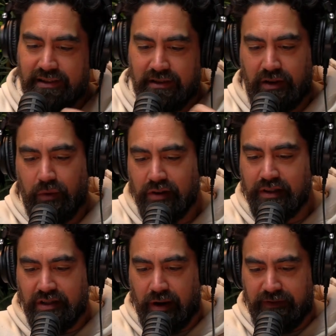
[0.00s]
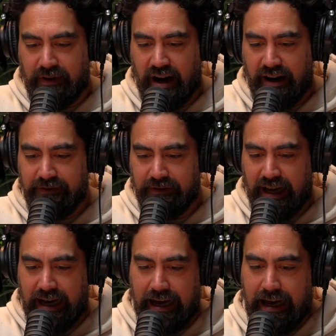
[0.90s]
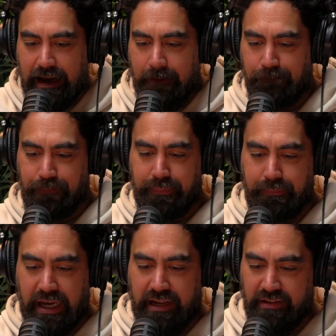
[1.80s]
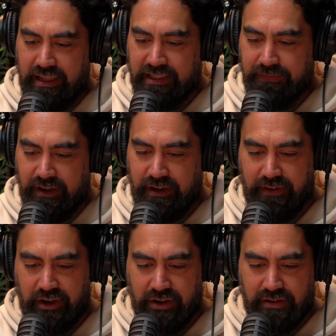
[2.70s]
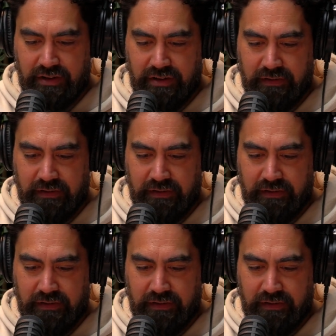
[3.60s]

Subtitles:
So we're in the top 5, but that's very, very good.